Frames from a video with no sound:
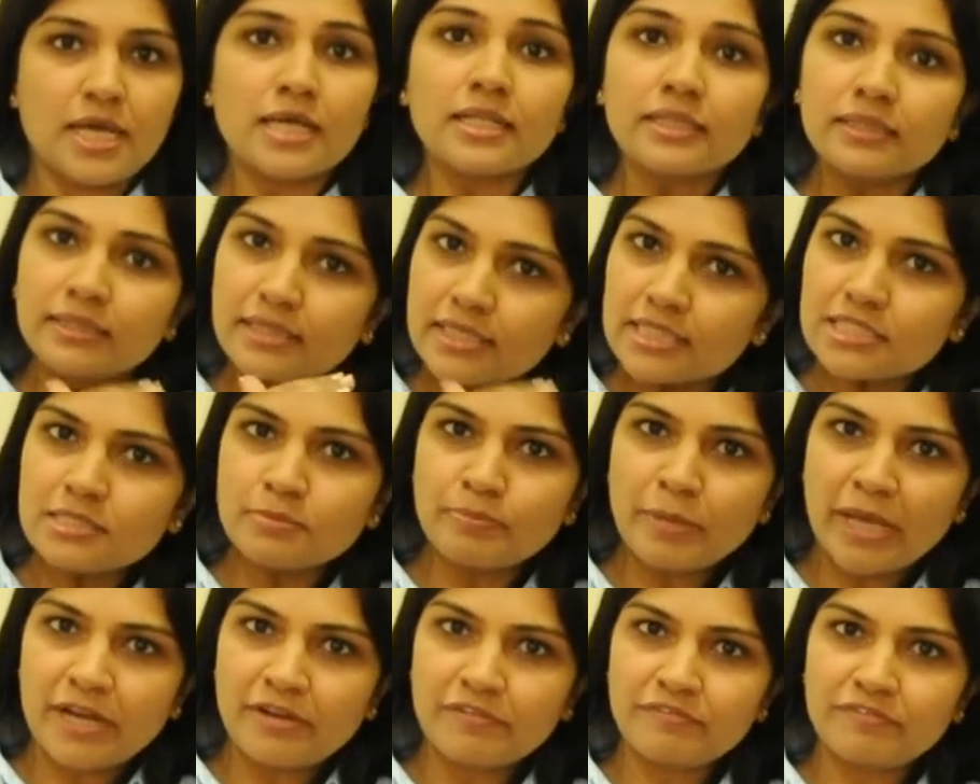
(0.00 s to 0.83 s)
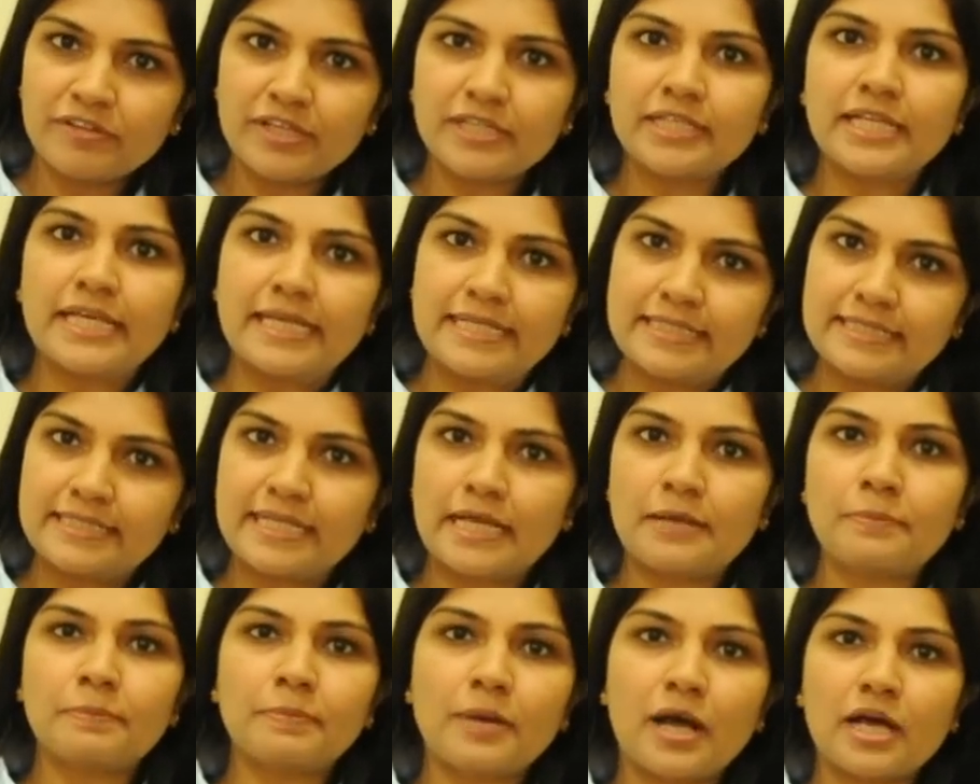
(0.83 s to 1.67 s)
This benefit is
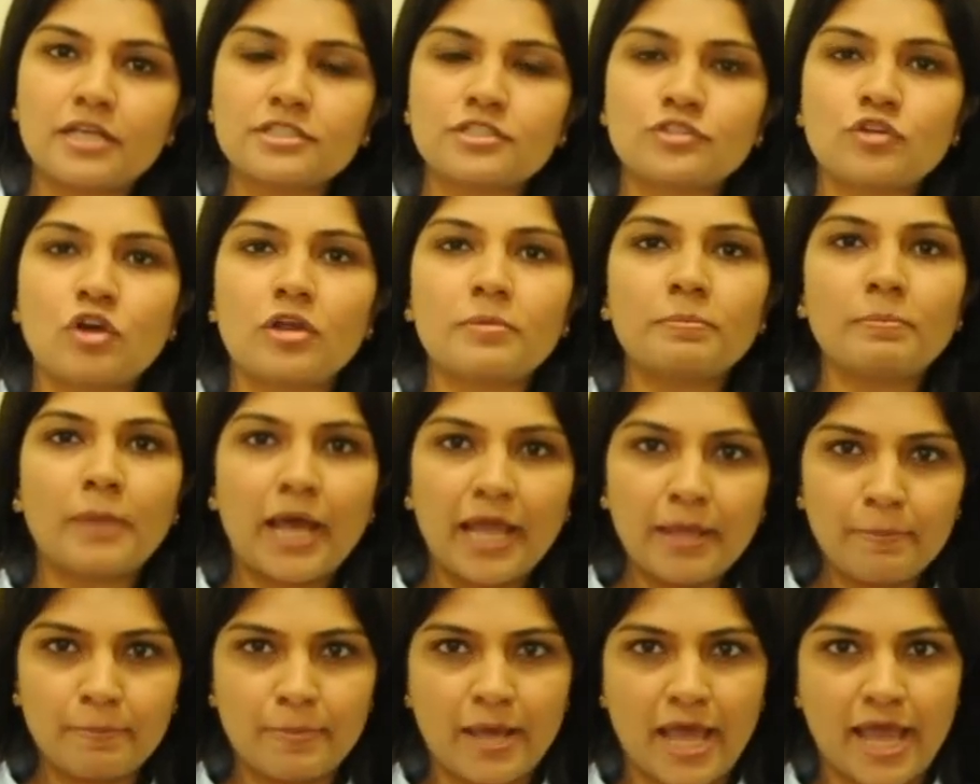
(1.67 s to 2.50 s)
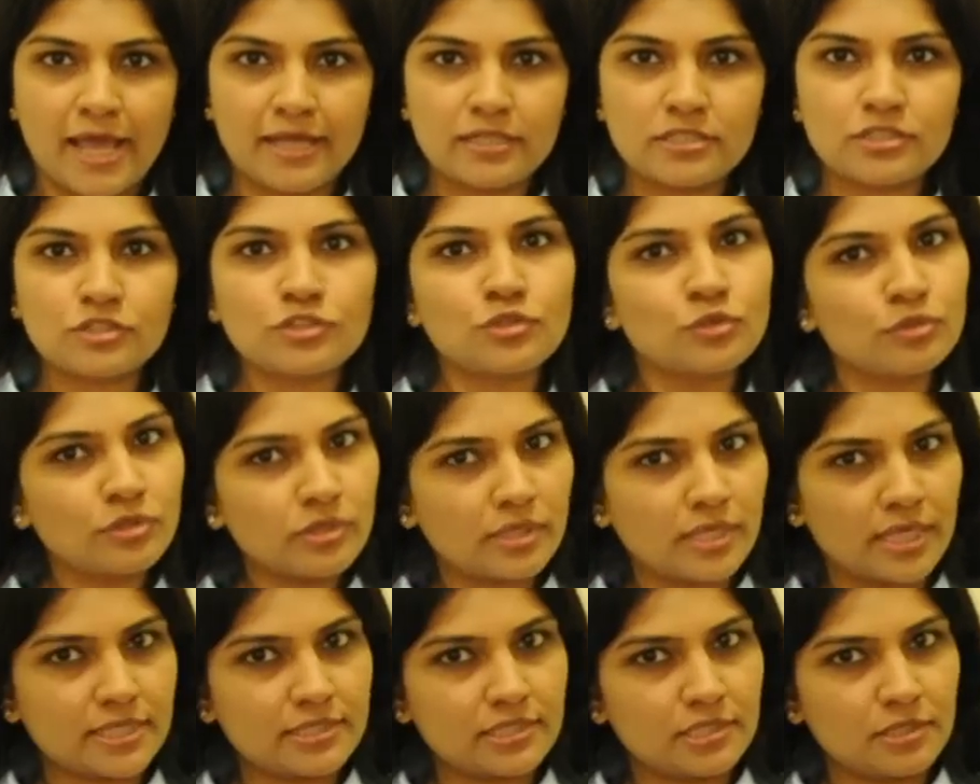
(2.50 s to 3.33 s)
then passed on by banks to the
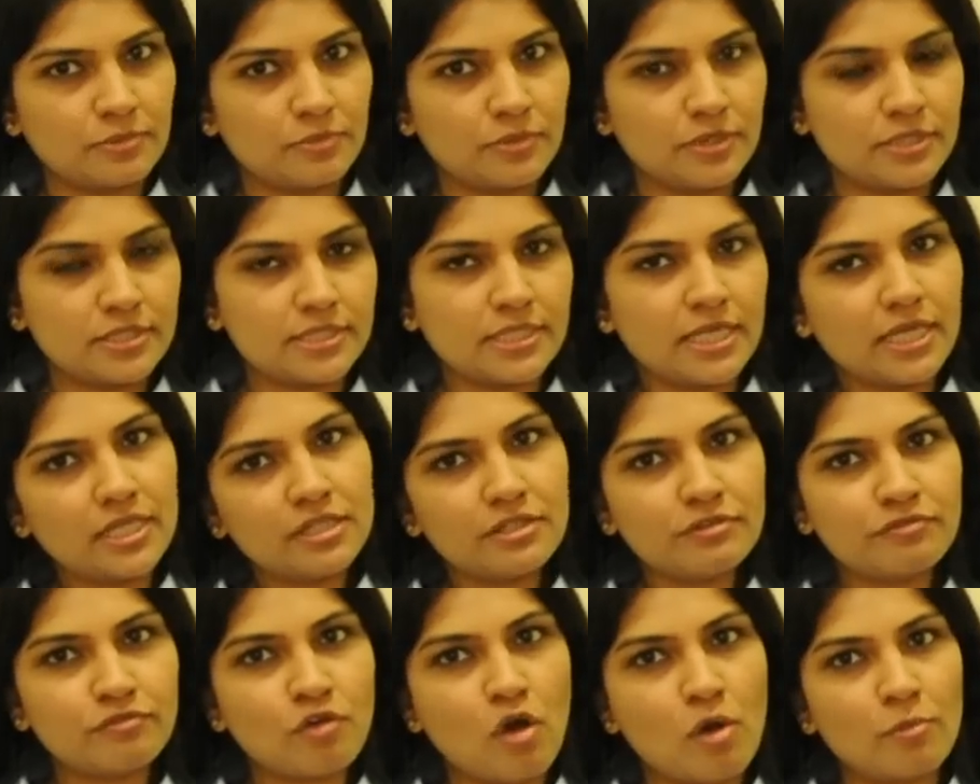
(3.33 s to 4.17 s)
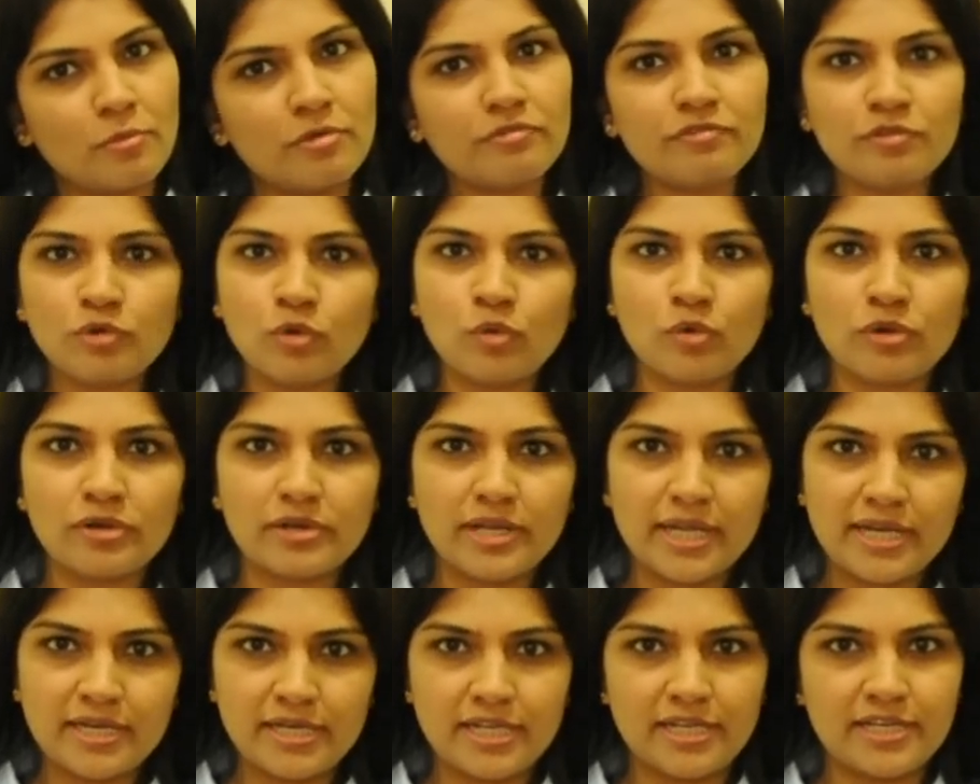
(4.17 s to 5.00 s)
customers in the form of lower
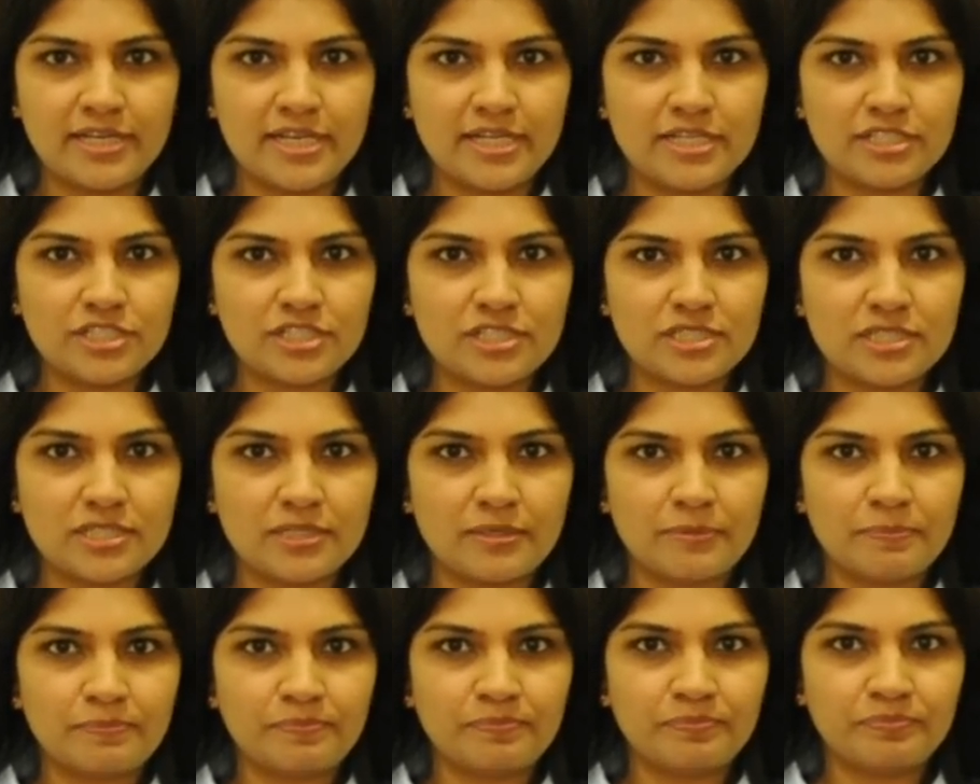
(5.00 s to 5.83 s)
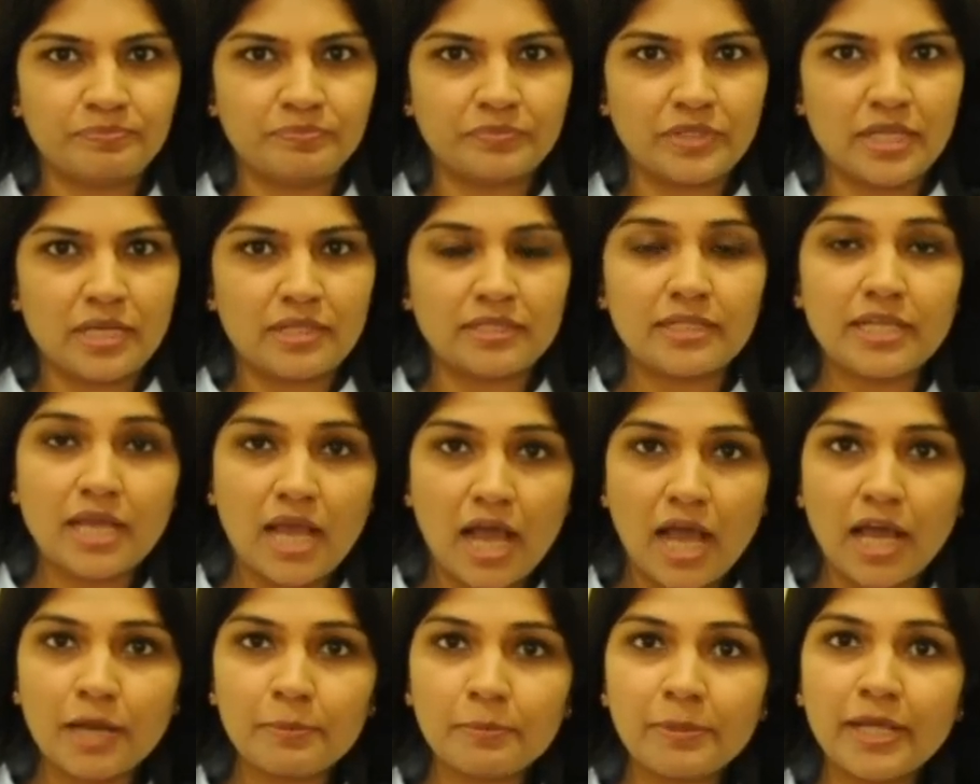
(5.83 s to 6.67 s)
lending rates. The
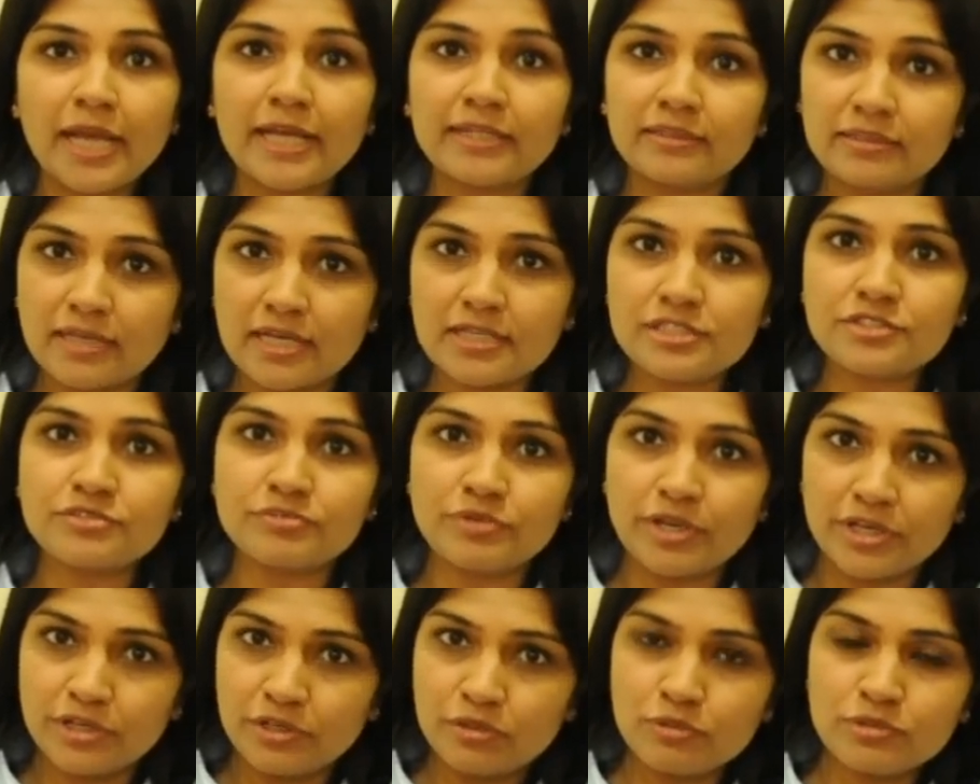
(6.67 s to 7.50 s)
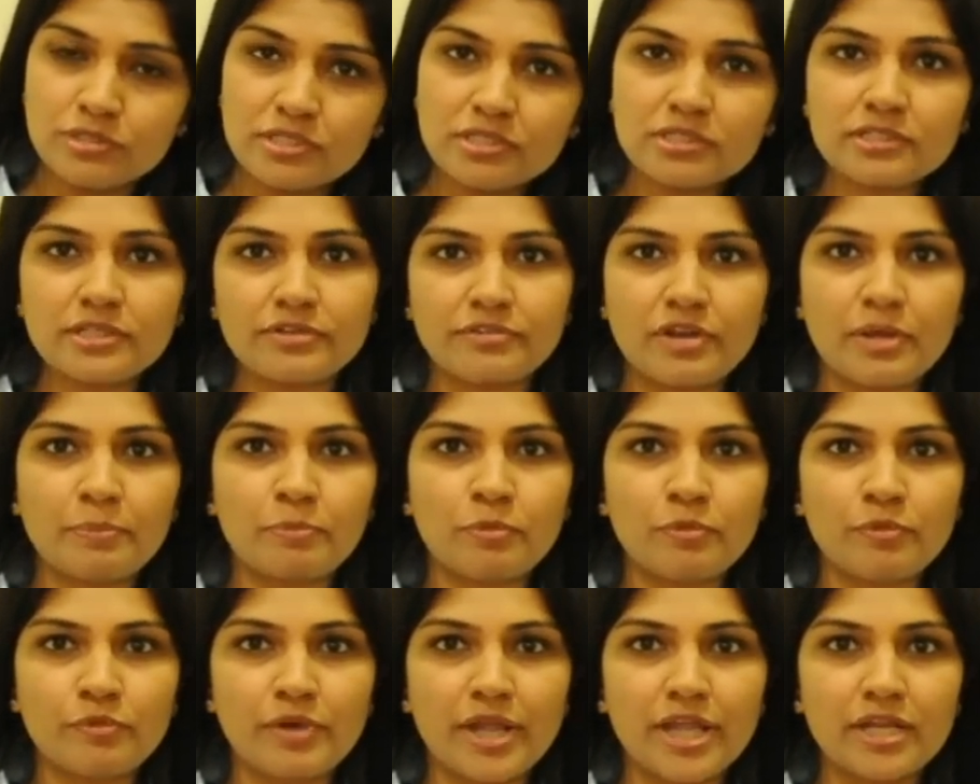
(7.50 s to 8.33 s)
RBI thus reduces the
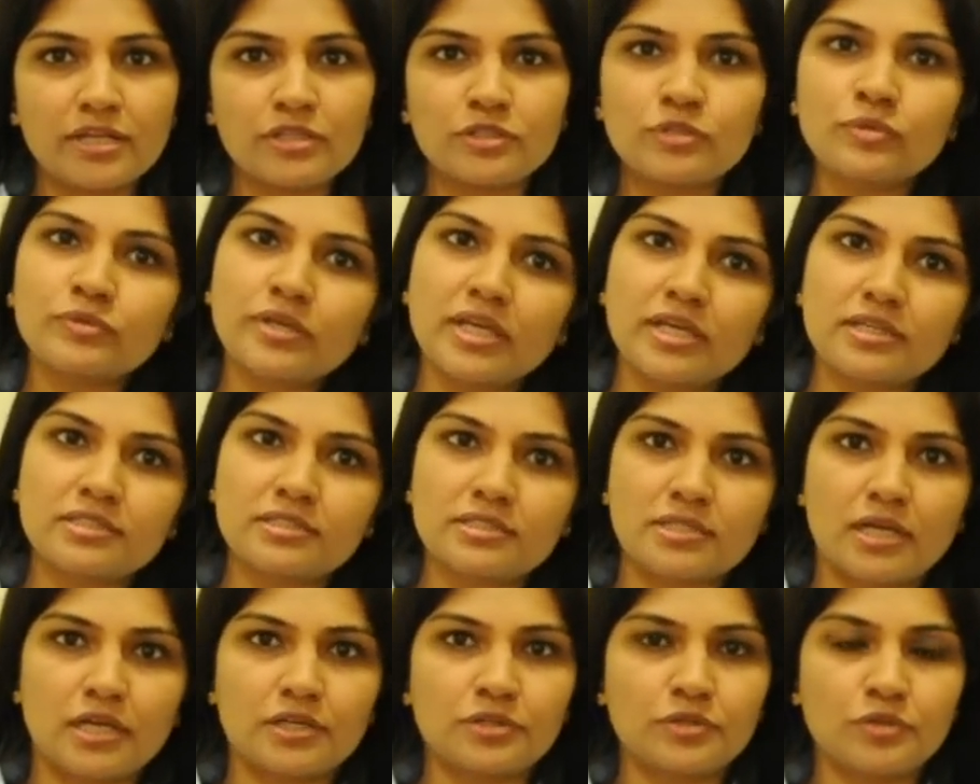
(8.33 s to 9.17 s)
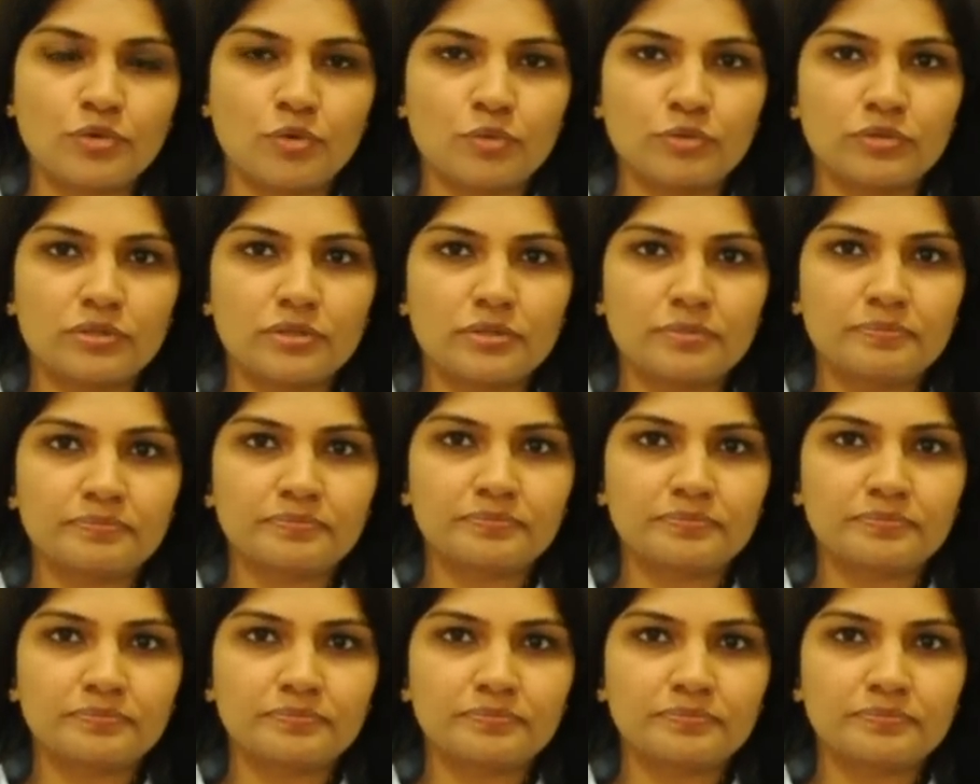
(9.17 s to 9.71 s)
repo rate to kickstart growth.